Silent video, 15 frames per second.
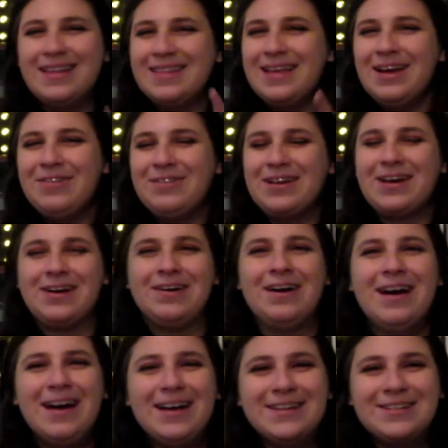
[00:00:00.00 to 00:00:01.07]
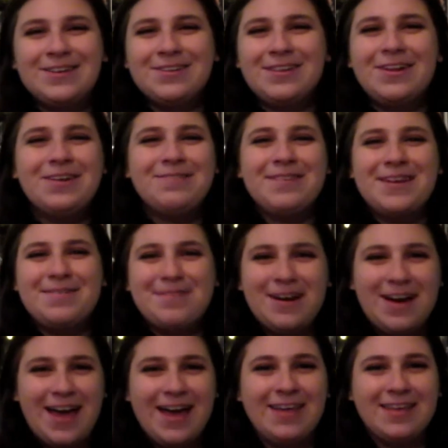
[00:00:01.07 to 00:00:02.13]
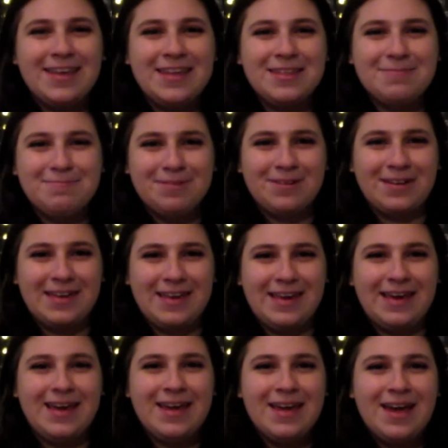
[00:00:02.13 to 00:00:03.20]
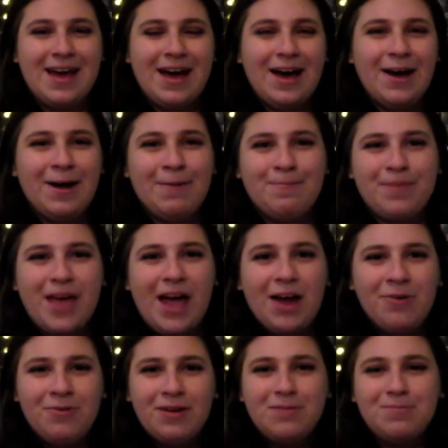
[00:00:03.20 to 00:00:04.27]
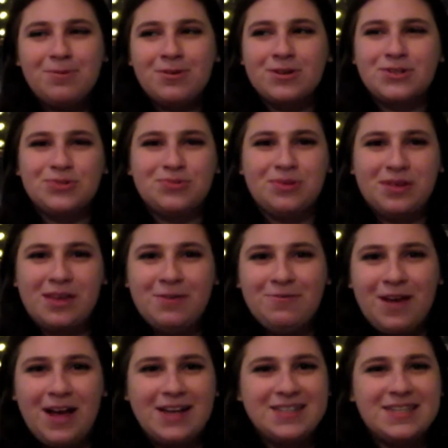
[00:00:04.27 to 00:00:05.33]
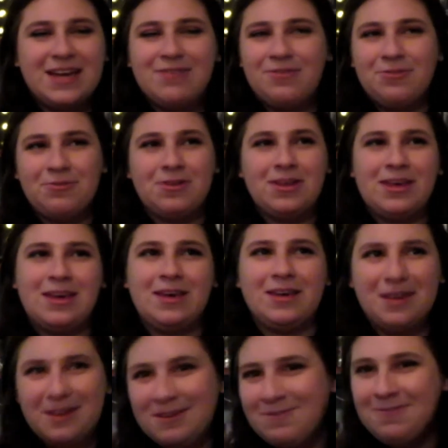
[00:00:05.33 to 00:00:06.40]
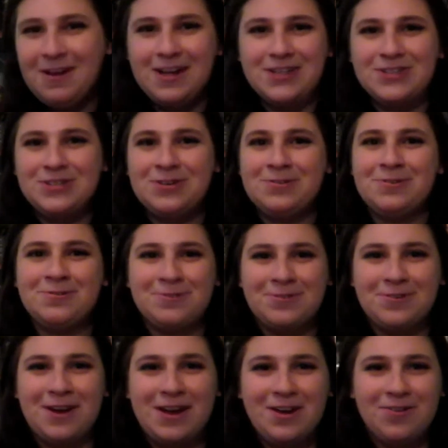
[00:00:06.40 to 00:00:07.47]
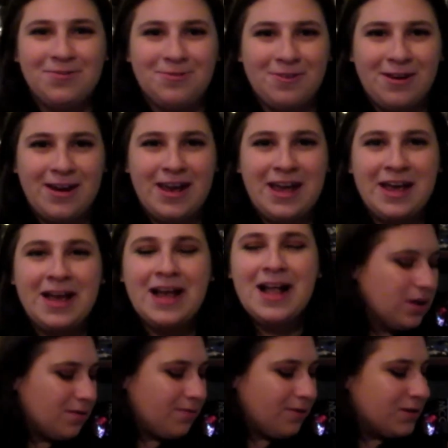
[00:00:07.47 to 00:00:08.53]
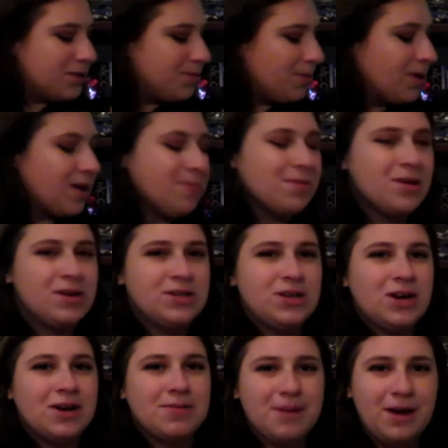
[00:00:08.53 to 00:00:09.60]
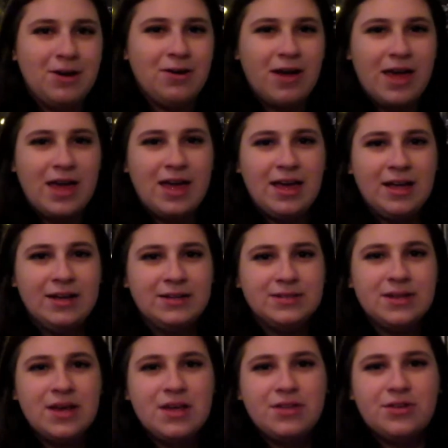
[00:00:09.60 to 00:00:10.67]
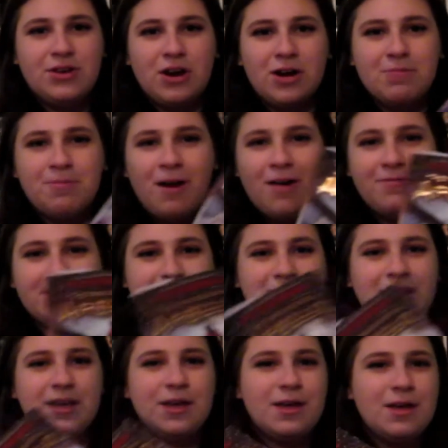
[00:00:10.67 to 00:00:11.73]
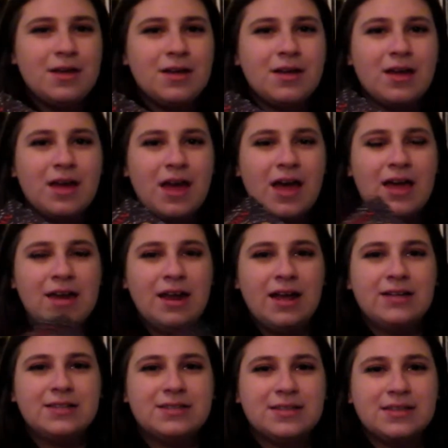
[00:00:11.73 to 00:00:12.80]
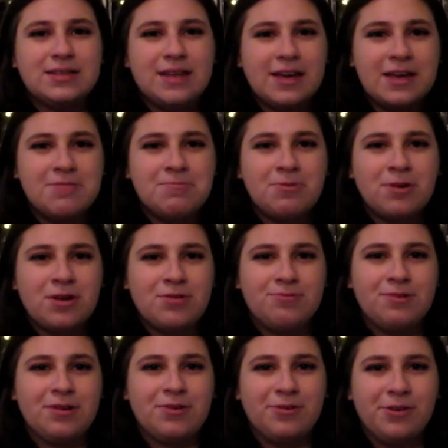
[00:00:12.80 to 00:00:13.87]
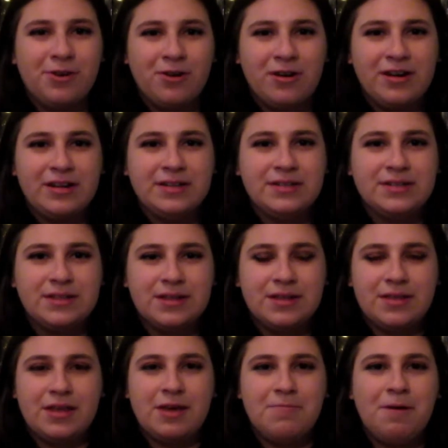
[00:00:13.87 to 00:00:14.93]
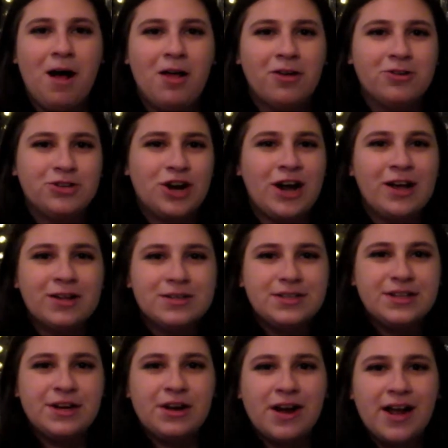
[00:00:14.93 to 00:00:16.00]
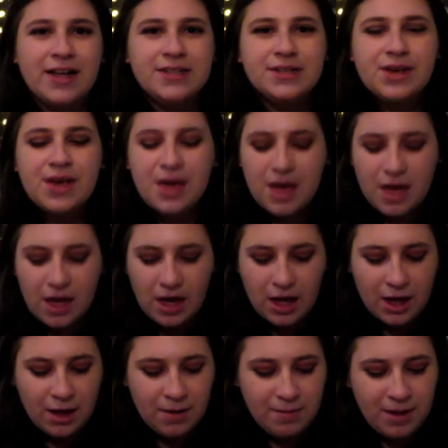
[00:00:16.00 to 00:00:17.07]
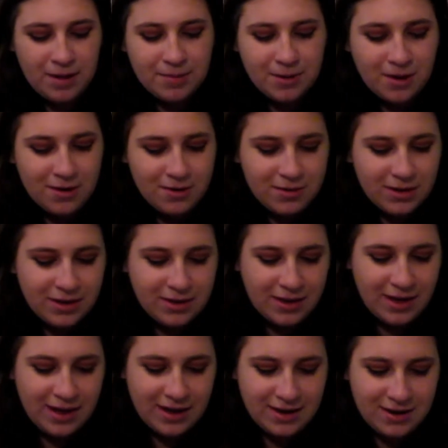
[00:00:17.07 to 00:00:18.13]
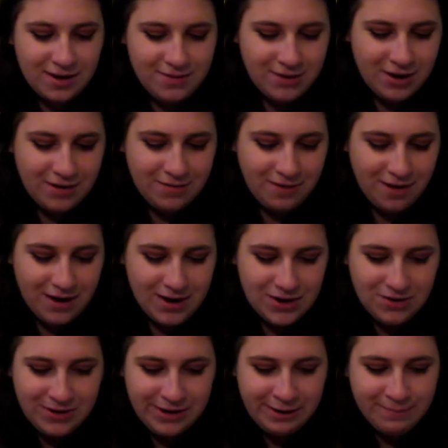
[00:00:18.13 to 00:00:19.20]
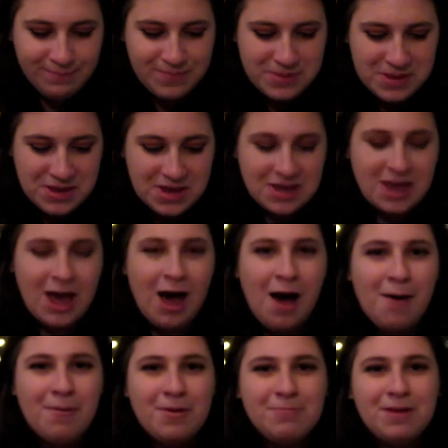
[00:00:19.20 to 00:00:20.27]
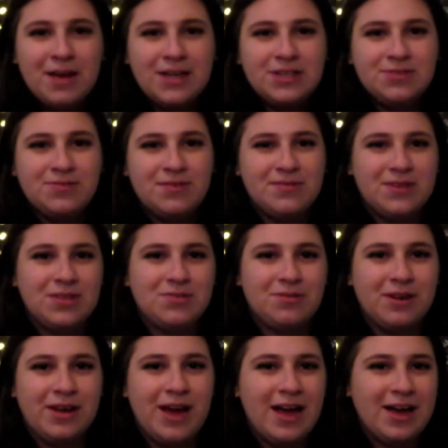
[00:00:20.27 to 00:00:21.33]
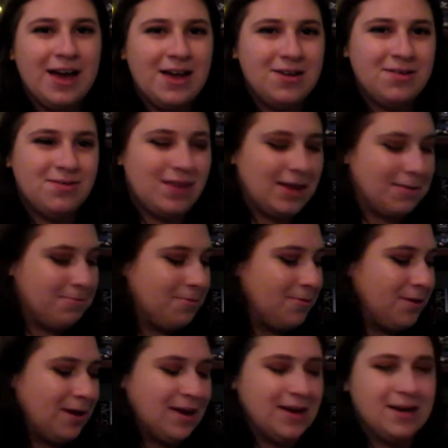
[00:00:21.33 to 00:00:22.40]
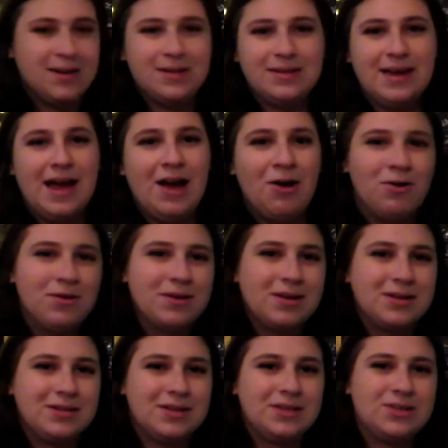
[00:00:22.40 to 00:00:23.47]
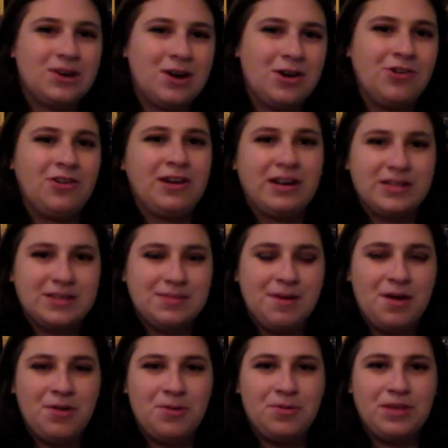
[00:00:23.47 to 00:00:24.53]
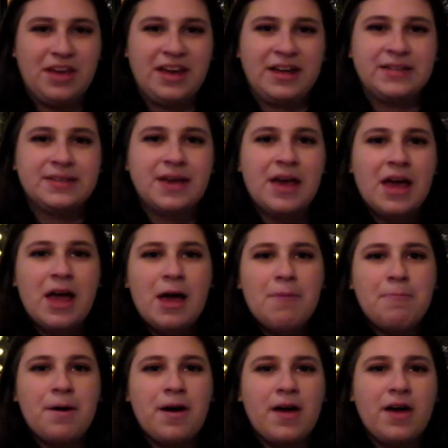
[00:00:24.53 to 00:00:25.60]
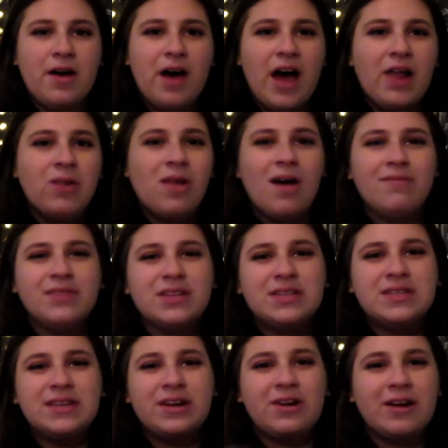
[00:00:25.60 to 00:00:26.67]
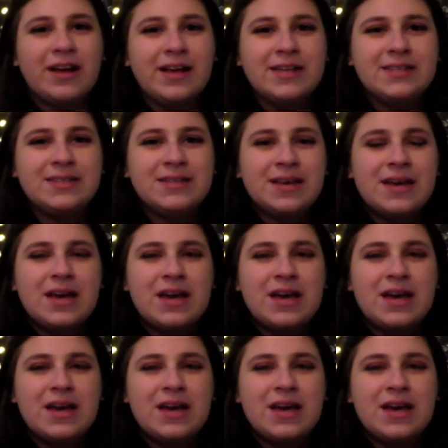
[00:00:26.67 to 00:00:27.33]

There we go. So a little bit about Hayley the bookie. I read books really fast. I have a really fast turnover rate of reading. The first book I'm going to talk about is The Dark Prophecy, and it's the second book in Rick Riordan's The Apollo Trial series. I'm currently like not very far into it. Yeah, I'm on page 53. I kind of like put it down because I started reading some other things. But I love this series.